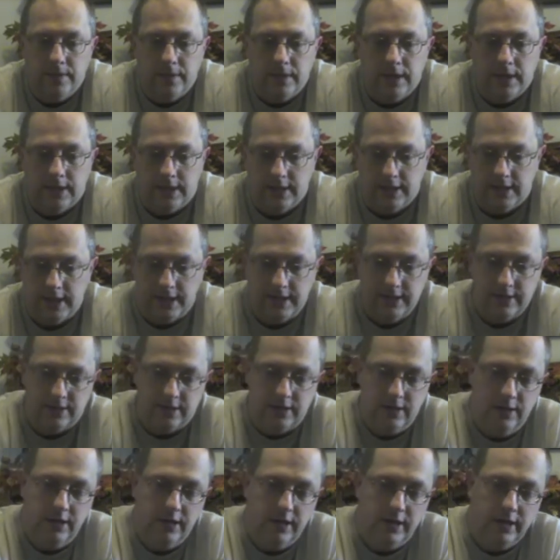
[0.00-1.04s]
Didn't taste
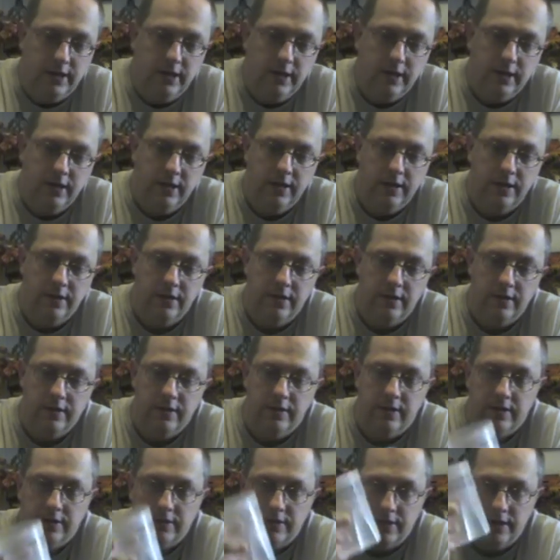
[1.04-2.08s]
good.
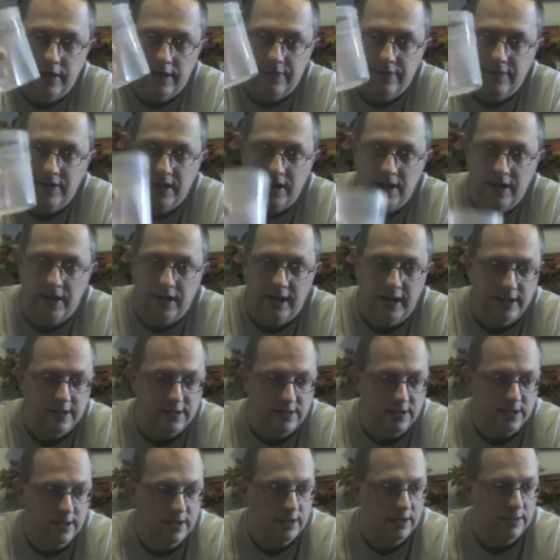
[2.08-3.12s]
The stuff didn't
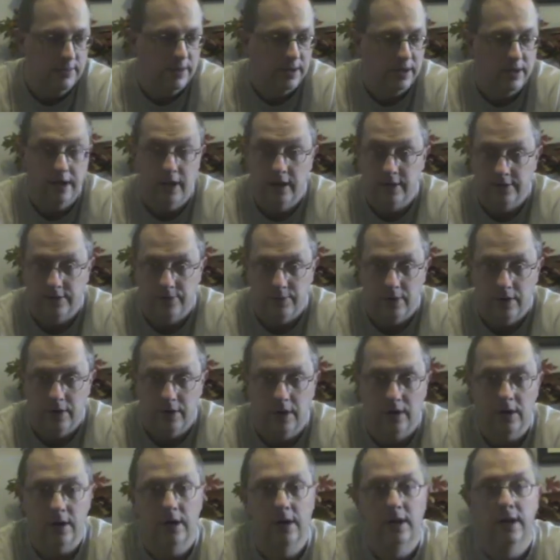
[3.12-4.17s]
taste good, but does
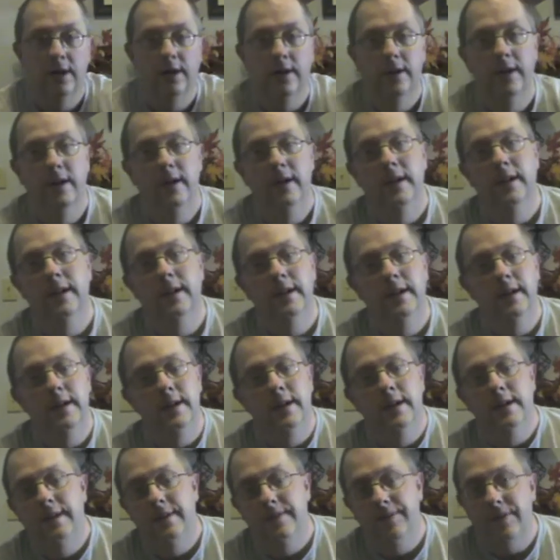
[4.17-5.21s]
work.
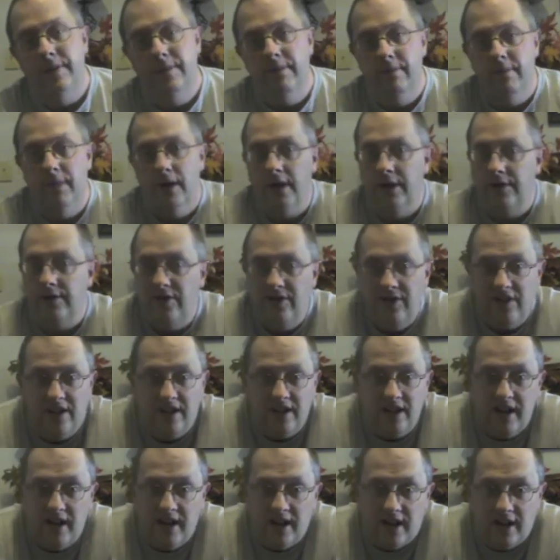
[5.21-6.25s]
But you can
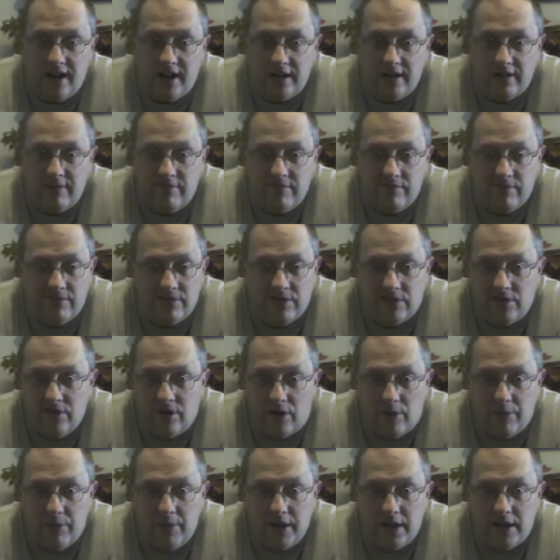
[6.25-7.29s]
handle it. It's
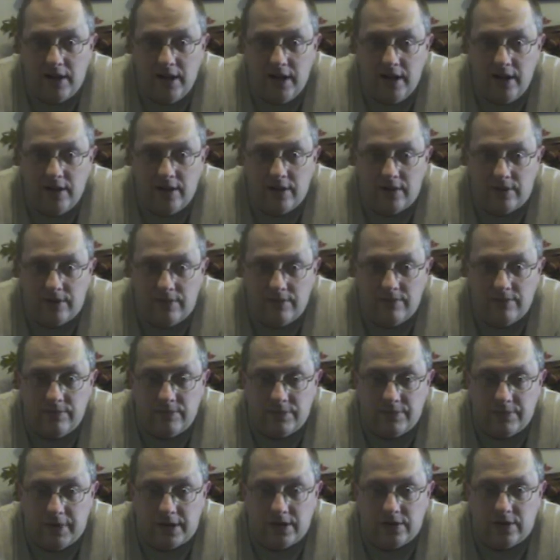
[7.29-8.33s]
no big deal.
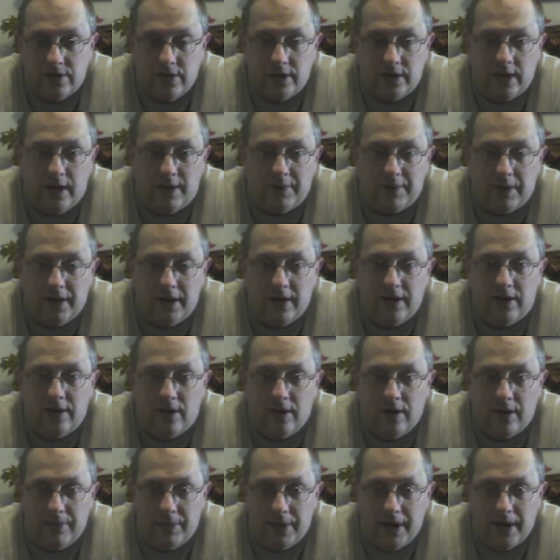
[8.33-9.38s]
Just make sure you got plenty of
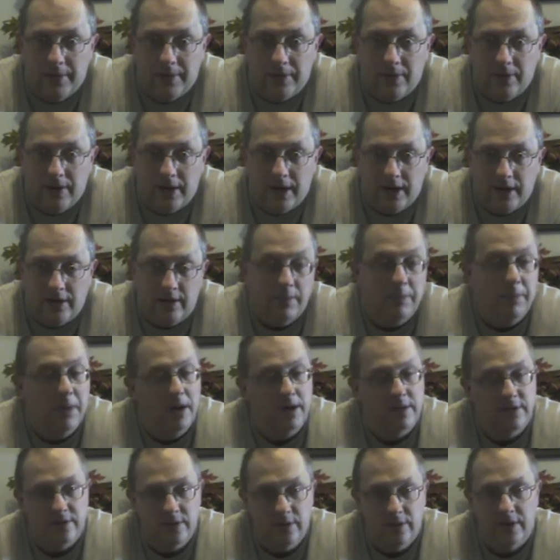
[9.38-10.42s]
toilet paper around. Your
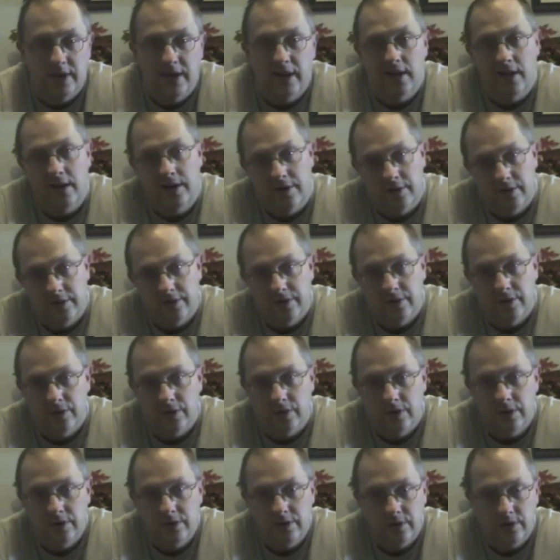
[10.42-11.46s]
butt's going to get a little
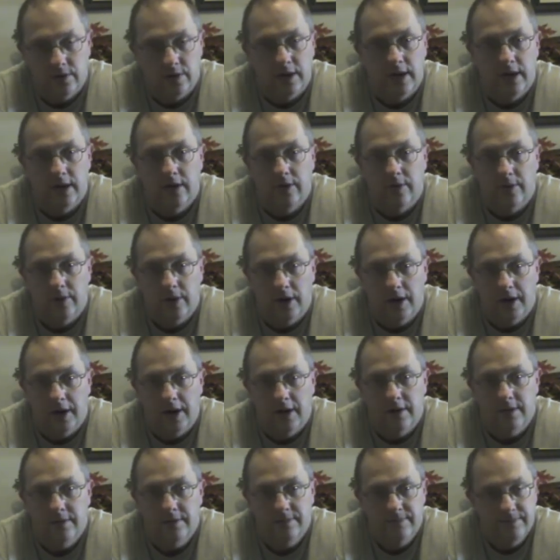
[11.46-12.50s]
sore. It's going to get a little
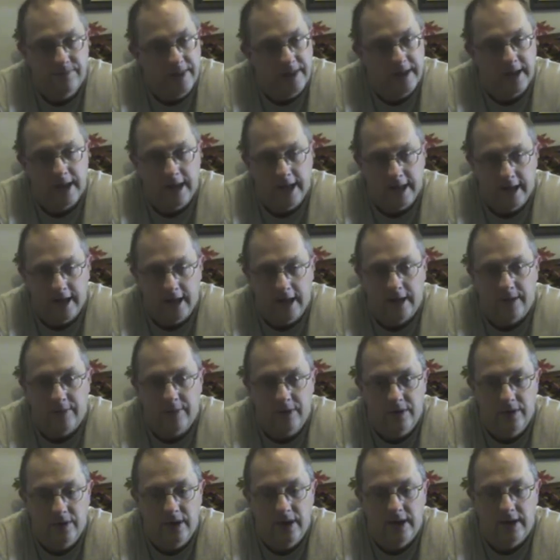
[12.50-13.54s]
raw. Again, like
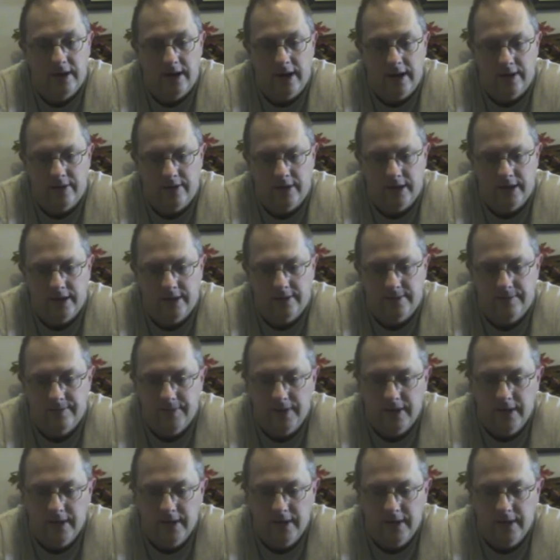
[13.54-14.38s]
when you get diarrhea.